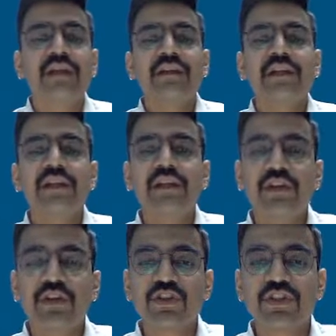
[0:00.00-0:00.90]
then
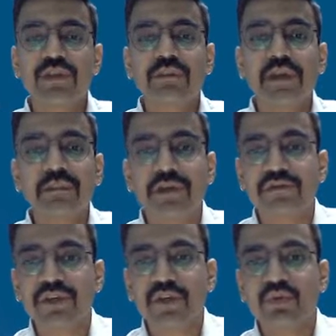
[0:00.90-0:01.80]
he or she may
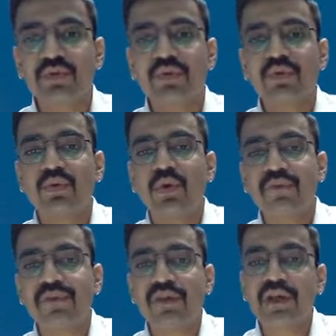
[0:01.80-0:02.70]
prefer to go
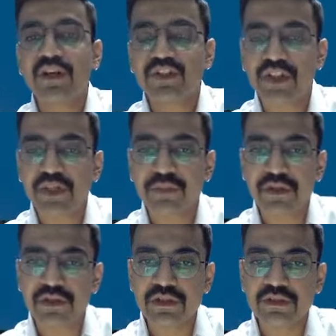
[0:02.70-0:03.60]
for luxury
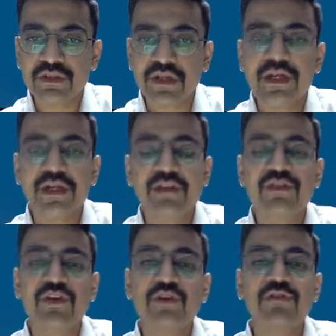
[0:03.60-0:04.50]
products, right,
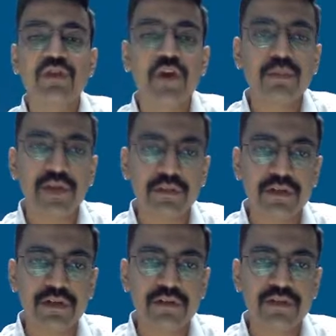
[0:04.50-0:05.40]
instead of normal
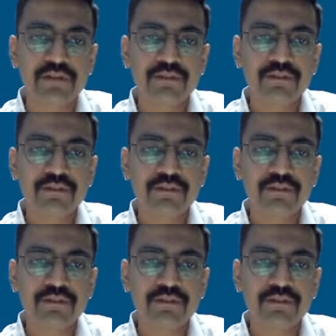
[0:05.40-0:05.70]
products.